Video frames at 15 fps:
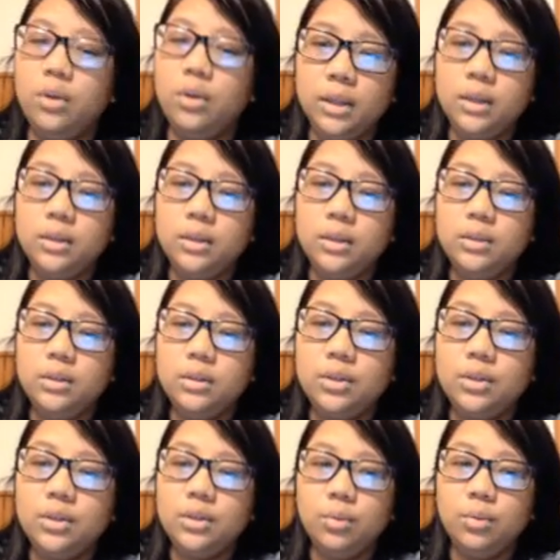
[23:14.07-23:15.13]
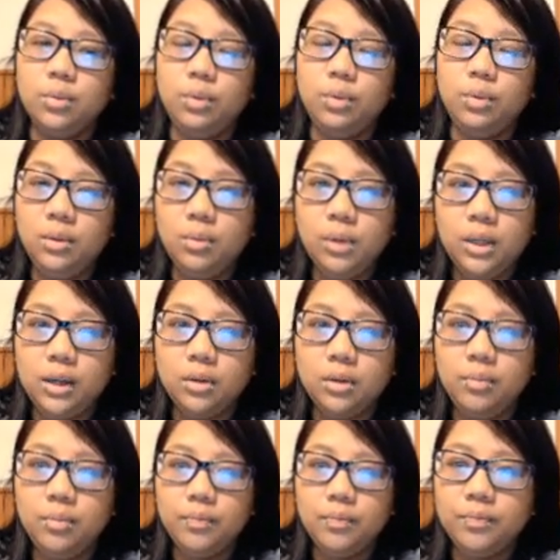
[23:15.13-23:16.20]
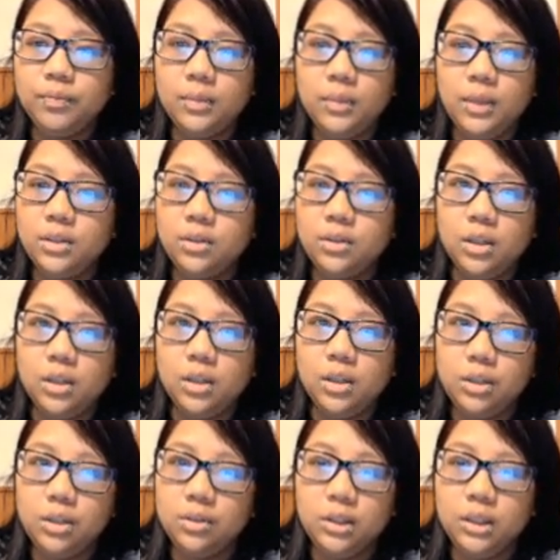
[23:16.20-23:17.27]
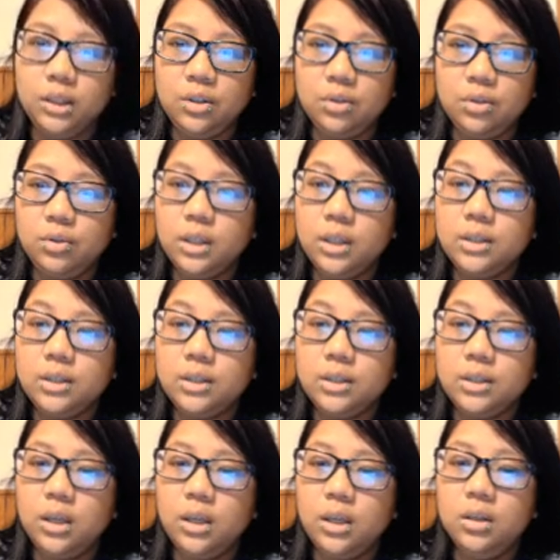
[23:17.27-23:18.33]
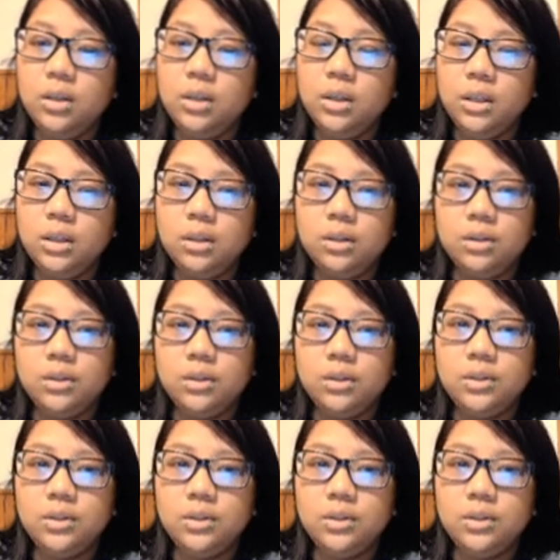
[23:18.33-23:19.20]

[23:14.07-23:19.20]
that. So we did one item. That's all I wanted to really show you guys today is